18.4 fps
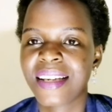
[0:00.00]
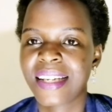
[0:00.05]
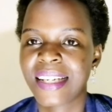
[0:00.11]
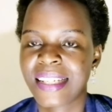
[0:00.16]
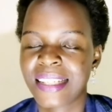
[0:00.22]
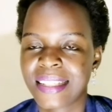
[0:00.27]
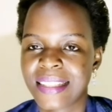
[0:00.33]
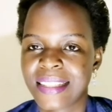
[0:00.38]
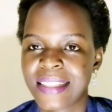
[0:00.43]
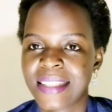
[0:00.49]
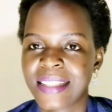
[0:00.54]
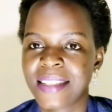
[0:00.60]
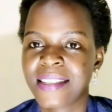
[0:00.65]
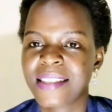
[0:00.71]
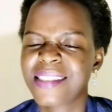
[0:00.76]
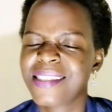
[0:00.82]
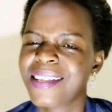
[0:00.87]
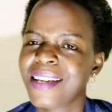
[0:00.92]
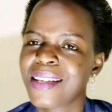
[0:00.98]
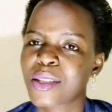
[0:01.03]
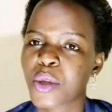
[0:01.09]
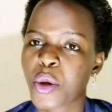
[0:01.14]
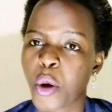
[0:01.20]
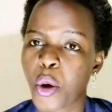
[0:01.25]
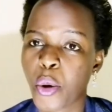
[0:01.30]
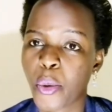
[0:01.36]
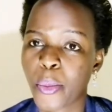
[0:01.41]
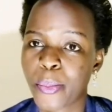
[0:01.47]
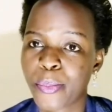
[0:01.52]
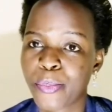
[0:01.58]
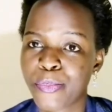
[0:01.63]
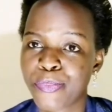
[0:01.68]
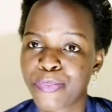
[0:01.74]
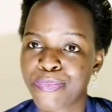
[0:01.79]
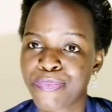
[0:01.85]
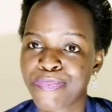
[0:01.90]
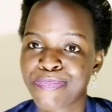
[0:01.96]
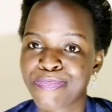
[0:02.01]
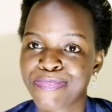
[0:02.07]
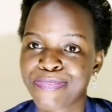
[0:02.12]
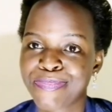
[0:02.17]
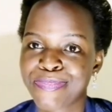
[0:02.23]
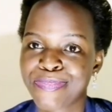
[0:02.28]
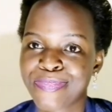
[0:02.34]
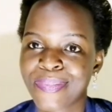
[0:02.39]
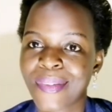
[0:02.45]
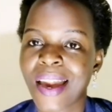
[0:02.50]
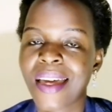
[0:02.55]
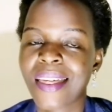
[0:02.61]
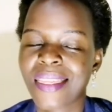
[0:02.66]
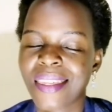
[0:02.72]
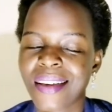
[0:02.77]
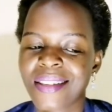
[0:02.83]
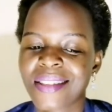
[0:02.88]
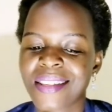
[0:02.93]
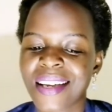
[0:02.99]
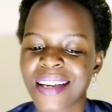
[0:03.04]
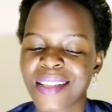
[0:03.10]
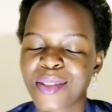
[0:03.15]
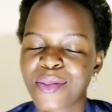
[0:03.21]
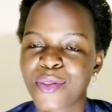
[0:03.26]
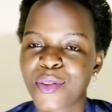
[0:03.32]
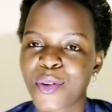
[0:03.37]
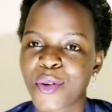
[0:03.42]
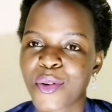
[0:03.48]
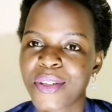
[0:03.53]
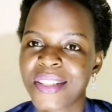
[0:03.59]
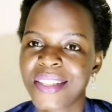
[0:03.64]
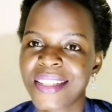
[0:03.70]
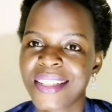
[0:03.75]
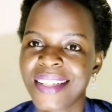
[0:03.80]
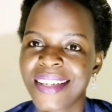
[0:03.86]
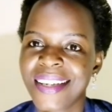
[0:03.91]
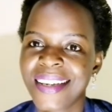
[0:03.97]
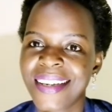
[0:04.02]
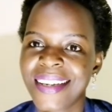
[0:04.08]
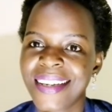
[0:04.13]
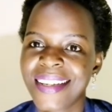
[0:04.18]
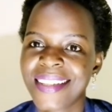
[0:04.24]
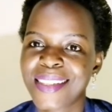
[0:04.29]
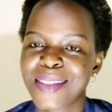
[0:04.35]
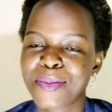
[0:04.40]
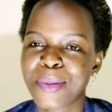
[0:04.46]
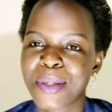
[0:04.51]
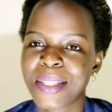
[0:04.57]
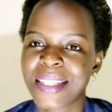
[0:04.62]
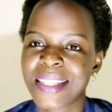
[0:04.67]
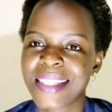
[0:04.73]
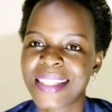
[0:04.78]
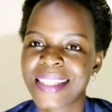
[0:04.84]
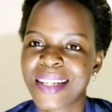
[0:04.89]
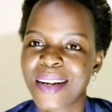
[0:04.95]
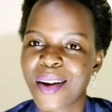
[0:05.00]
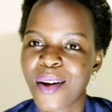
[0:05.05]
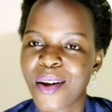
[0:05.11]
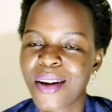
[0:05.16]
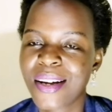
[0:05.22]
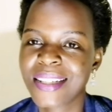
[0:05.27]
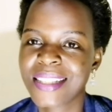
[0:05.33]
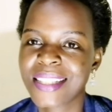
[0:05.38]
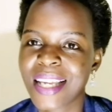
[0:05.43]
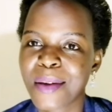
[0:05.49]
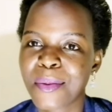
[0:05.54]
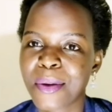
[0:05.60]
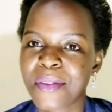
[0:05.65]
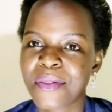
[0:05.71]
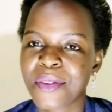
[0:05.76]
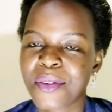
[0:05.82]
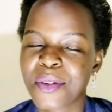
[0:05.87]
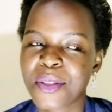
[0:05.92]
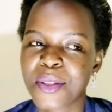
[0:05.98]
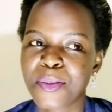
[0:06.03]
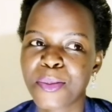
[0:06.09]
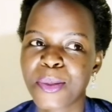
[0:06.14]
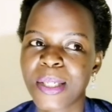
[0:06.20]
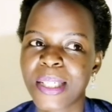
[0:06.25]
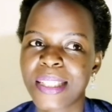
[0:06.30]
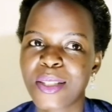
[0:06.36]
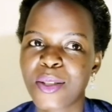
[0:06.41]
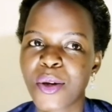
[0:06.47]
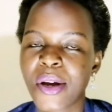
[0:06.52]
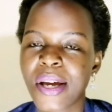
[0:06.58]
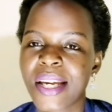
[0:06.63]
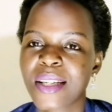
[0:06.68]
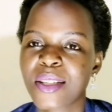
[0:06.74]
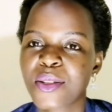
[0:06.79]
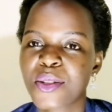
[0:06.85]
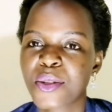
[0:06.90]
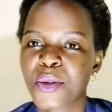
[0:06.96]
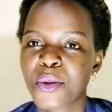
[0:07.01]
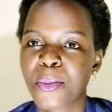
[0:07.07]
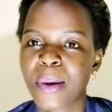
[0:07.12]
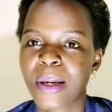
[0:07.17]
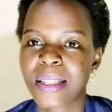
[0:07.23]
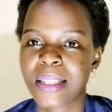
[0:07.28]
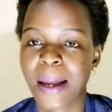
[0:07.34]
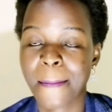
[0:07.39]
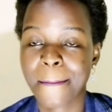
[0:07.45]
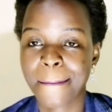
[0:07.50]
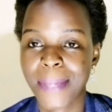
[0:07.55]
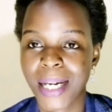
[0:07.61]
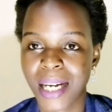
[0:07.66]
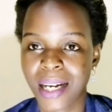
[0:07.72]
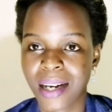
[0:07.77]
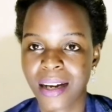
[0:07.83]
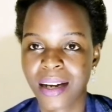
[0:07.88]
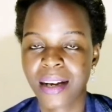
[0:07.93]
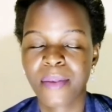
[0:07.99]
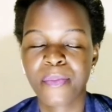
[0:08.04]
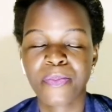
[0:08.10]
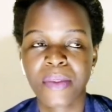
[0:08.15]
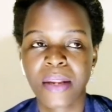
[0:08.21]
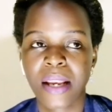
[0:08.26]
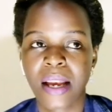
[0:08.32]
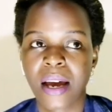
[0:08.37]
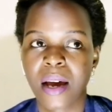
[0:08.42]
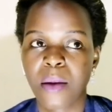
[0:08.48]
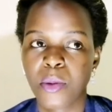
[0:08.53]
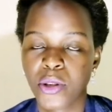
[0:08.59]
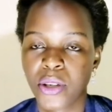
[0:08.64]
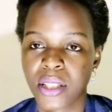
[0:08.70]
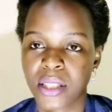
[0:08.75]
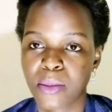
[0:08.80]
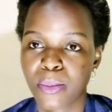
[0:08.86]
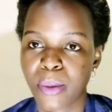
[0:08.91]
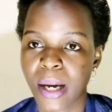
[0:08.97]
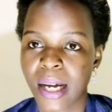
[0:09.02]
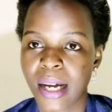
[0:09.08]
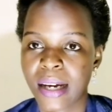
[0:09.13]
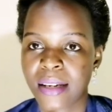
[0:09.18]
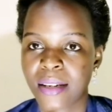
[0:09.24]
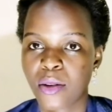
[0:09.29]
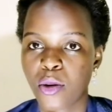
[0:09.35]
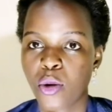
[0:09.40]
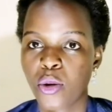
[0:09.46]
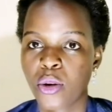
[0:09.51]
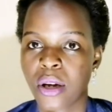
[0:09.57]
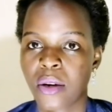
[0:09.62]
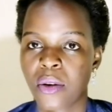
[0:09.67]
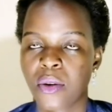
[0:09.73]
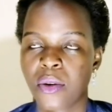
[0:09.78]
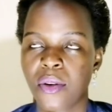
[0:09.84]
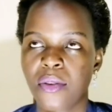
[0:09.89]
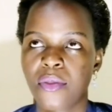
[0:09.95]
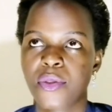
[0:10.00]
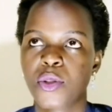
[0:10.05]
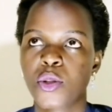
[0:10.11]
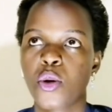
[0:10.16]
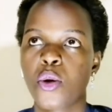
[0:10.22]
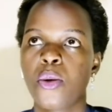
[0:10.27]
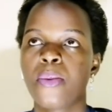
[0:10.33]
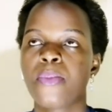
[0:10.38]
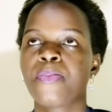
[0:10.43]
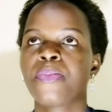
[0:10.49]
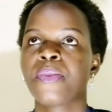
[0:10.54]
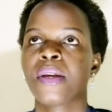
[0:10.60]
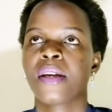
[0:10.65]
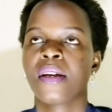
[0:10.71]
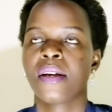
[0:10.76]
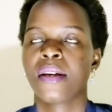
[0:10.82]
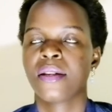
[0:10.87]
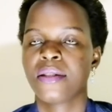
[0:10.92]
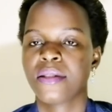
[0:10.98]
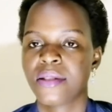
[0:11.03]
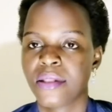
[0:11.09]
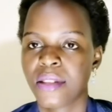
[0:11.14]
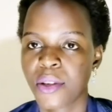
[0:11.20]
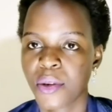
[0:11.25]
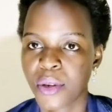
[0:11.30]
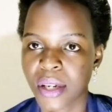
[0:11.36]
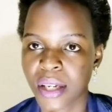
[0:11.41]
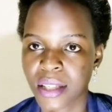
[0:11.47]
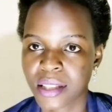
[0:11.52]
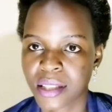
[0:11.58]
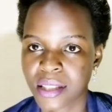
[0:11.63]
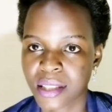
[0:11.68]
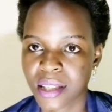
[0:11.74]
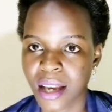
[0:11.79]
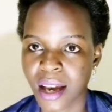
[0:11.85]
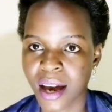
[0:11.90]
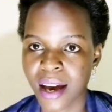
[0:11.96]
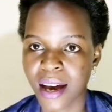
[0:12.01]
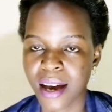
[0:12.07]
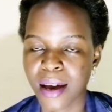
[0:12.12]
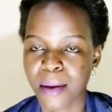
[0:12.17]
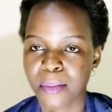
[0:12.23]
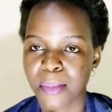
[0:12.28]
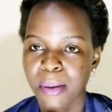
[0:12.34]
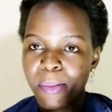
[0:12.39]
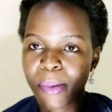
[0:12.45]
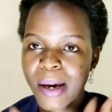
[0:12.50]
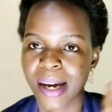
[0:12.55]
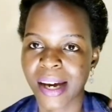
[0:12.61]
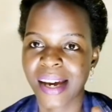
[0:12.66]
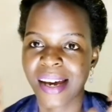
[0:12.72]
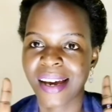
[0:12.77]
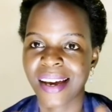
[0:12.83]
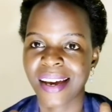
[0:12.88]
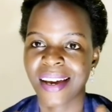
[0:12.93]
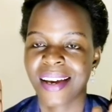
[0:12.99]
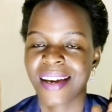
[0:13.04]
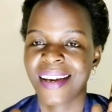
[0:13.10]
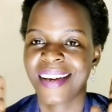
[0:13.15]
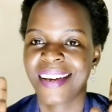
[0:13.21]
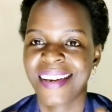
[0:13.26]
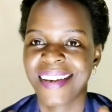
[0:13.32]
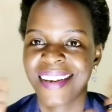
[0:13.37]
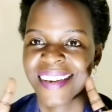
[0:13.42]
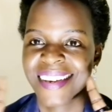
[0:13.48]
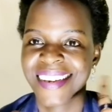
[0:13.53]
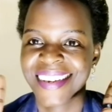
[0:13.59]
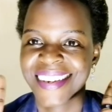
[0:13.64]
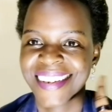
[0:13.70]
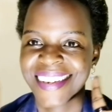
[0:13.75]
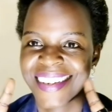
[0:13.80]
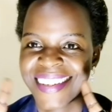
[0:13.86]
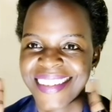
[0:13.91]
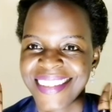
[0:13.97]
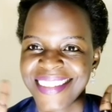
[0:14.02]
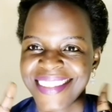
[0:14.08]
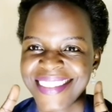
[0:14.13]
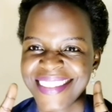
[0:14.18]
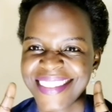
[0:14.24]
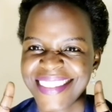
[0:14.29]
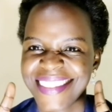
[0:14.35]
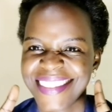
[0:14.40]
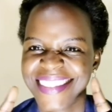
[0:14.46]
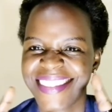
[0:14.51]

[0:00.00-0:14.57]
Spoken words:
and stay at home. Thanks guys for watching. It's been a long time I've not been talking to you, but I'm back. I'm always back and on and off. So see you next time. Bye bye.